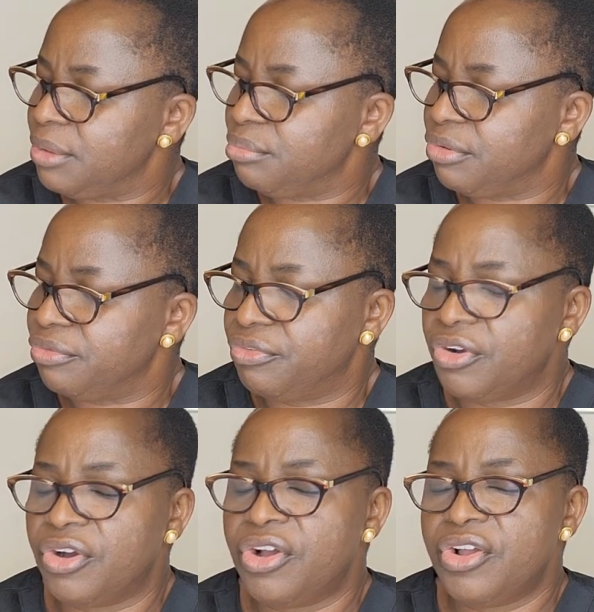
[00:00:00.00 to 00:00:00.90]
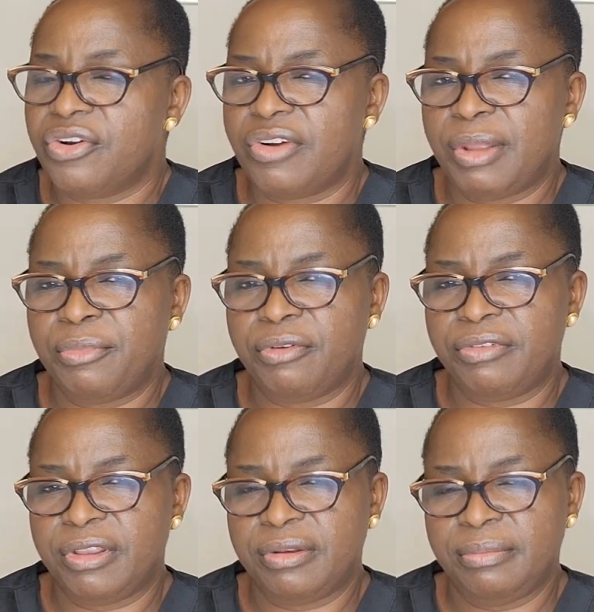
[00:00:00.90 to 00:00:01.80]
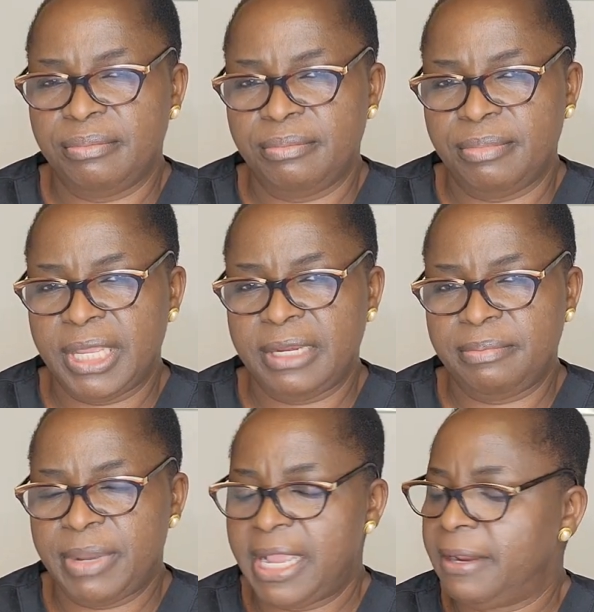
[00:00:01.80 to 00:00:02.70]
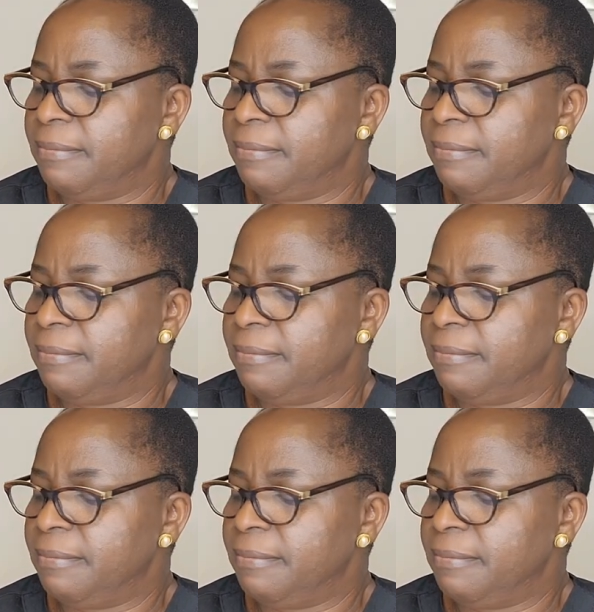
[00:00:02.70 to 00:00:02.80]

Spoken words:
before removing bedpan.